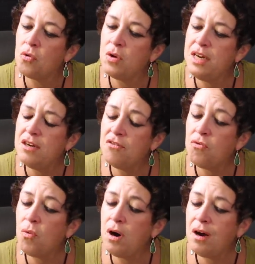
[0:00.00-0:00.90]
Queen of
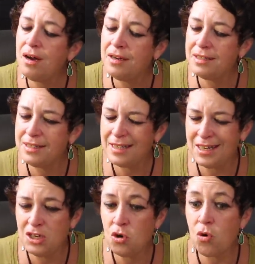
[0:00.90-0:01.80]
Wands
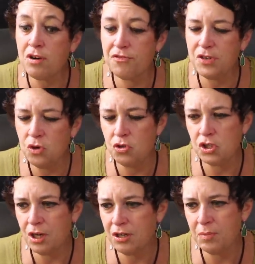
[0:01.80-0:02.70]
in your
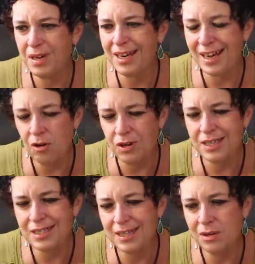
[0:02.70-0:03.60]
future. It could be an
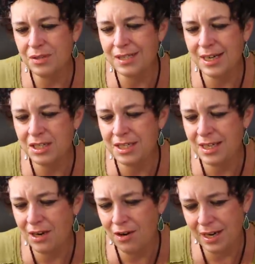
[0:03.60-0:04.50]
Aries, Leo,
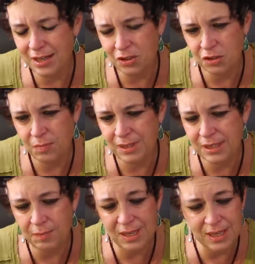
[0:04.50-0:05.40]
Sagittarius. There could be
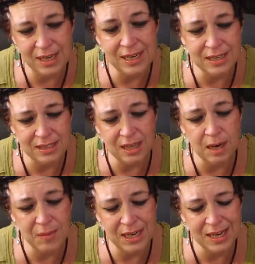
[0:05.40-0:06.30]
somebody that is
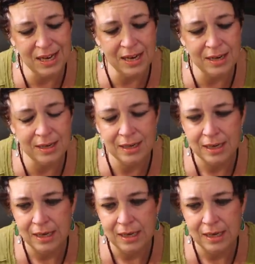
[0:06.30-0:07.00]
coming in.